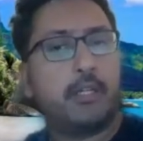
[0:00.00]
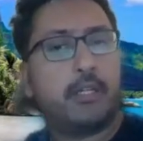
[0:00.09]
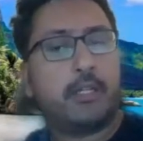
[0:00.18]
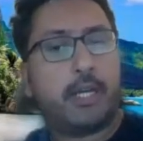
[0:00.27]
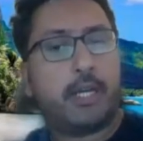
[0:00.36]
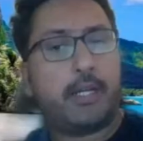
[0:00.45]

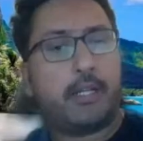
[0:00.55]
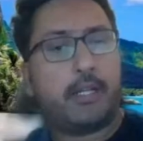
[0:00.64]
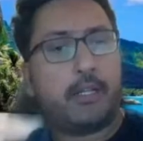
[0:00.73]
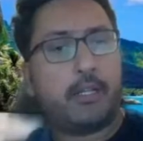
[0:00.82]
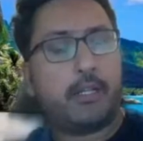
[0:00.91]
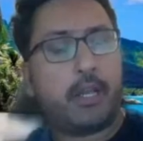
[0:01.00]
That
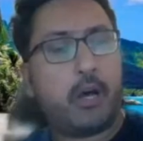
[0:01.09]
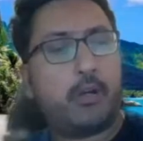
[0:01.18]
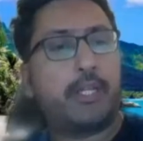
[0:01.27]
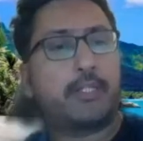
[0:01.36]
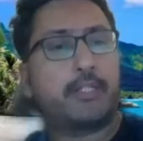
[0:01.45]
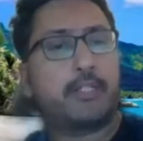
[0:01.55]
how it
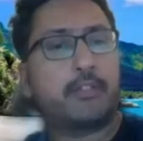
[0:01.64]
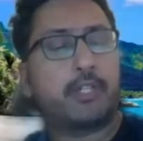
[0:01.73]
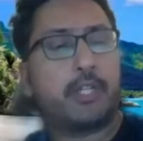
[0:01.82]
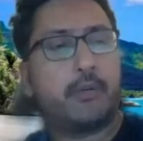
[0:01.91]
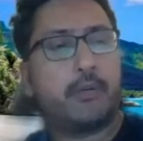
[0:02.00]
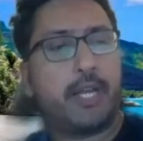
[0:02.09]
gets
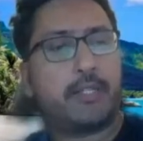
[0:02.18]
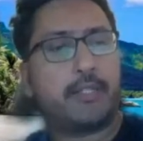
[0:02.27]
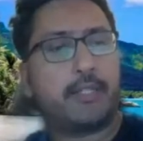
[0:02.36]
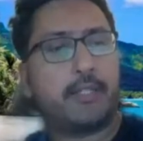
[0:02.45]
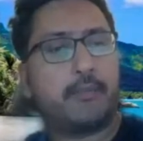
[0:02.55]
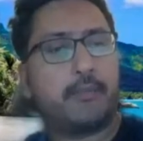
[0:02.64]
associated with
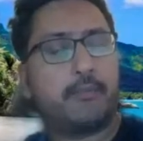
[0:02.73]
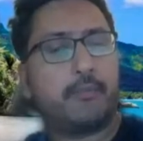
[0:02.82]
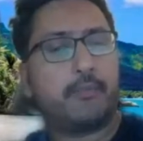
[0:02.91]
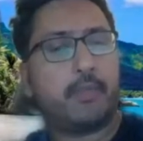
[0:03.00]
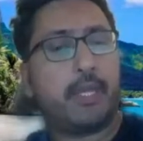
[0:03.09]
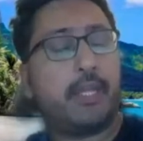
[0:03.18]
asset
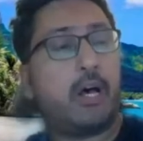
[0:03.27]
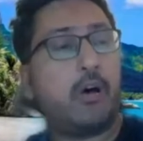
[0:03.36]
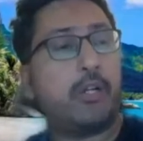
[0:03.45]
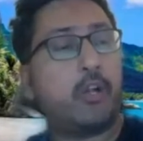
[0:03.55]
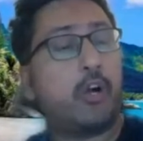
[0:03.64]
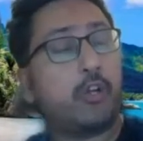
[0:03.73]
and how
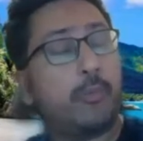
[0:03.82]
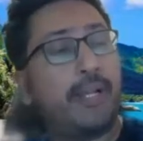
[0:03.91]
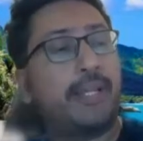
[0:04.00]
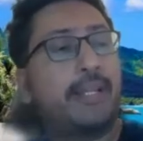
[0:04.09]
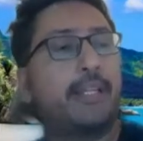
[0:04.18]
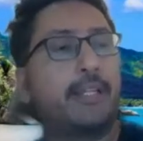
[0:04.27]
it
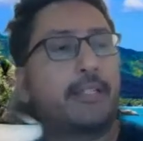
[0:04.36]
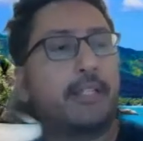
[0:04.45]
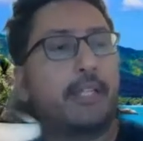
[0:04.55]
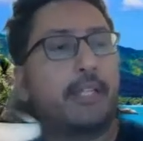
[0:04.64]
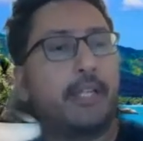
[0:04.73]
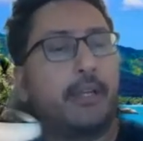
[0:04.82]
automatically gets
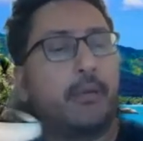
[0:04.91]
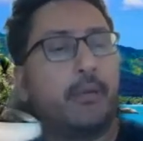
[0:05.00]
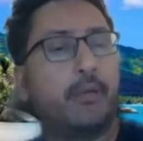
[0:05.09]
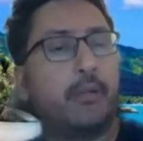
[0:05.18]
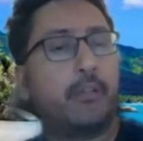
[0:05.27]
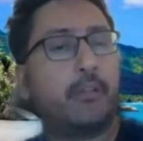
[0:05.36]
created.
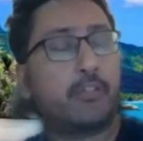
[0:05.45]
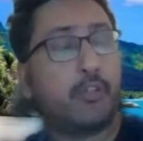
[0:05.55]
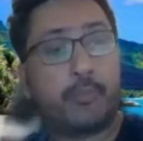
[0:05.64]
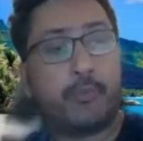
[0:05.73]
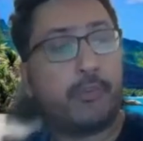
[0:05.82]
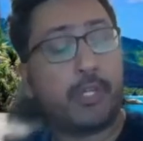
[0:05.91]
So
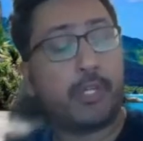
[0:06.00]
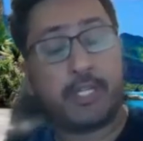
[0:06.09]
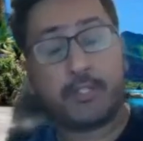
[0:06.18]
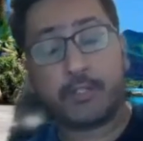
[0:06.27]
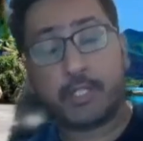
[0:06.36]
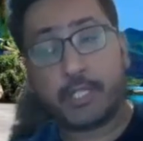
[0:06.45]
you can
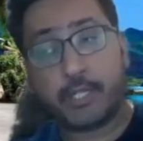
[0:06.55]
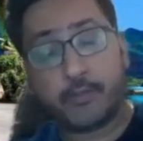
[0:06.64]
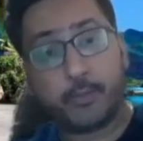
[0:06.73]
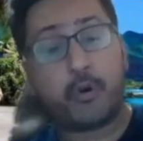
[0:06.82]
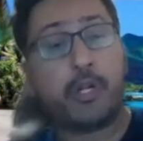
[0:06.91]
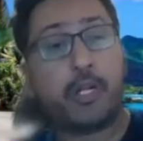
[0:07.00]
associate it
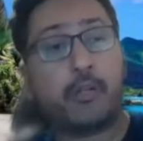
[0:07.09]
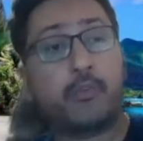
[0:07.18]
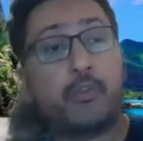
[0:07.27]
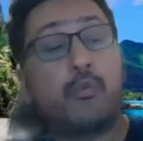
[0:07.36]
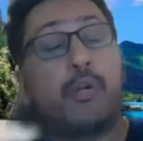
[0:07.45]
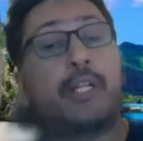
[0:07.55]
with product
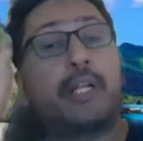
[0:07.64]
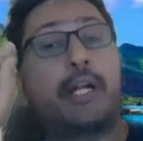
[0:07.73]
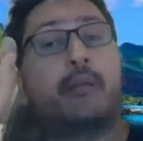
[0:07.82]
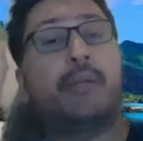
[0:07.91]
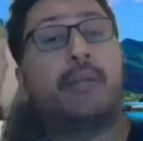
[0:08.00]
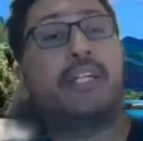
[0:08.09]
through
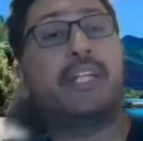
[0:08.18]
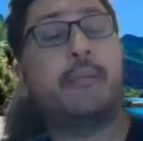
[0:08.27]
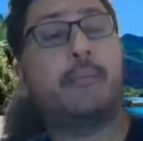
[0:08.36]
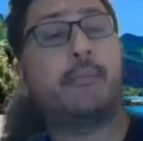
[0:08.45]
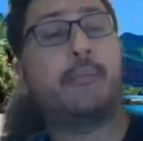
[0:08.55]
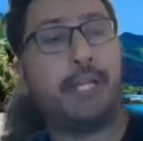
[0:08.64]
entitlement
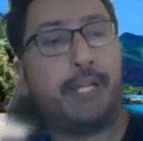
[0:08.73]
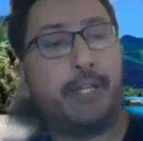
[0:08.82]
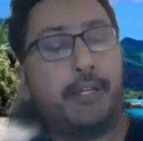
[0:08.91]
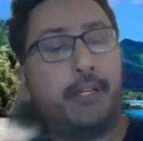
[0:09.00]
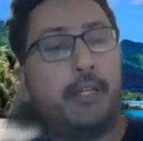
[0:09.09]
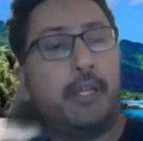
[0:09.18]
template,
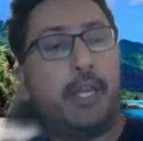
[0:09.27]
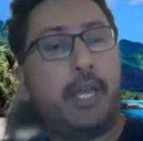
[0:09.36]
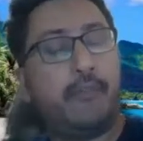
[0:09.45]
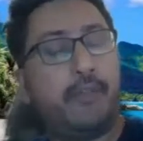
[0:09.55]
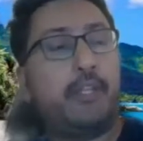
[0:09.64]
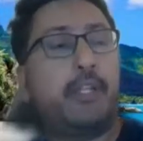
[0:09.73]
and
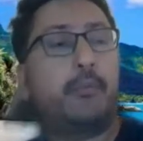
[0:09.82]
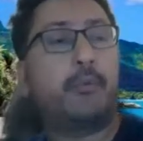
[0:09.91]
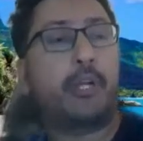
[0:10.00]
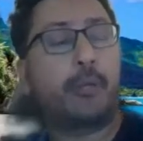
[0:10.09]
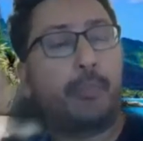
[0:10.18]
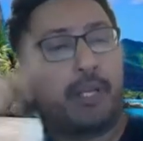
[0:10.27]
when that
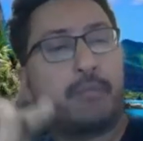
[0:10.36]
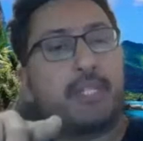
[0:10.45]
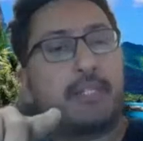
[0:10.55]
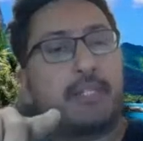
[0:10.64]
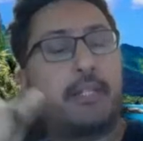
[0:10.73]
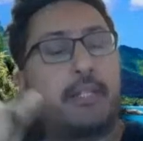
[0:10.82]
product becomes
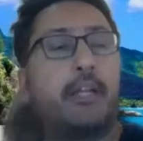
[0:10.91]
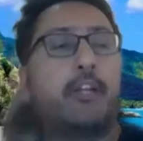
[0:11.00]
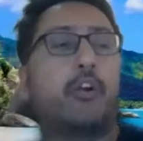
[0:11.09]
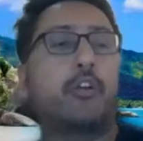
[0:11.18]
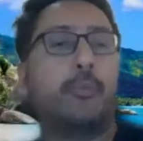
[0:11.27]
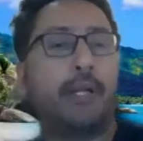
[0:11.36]
asset, it
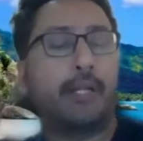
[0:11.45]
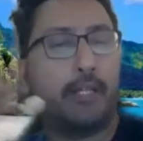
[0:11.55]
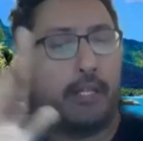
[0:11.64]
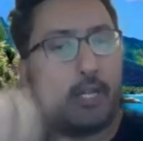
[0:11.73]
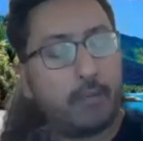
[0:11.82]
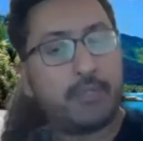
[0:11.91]
automatically
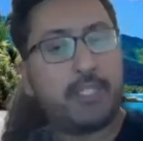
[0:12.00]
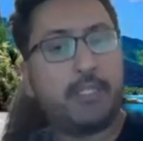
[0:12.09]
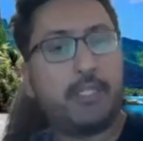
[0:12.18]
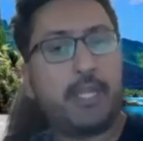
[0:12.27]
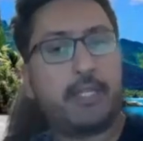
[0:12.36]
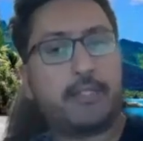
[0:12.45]
comes in
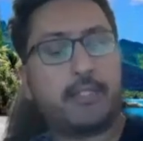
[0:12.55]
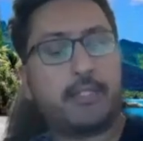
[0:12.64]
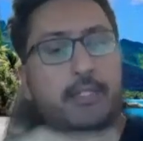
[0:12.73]
the asset.